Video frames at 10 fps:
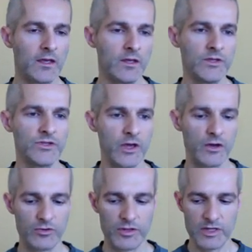
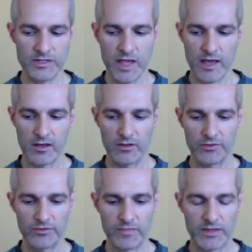So this health,
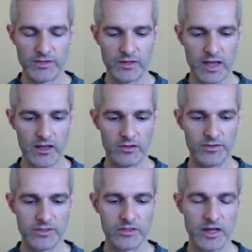mental health,
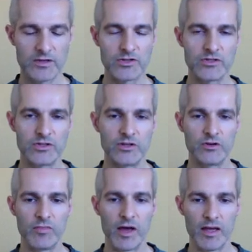is not just in your
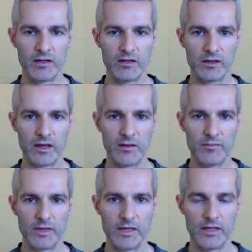mind.
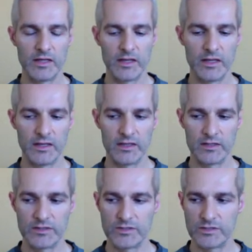It
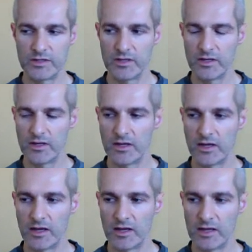is
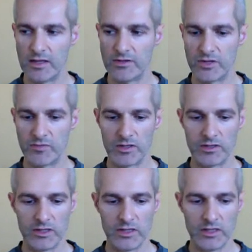
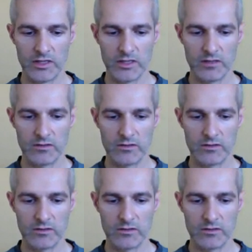intimately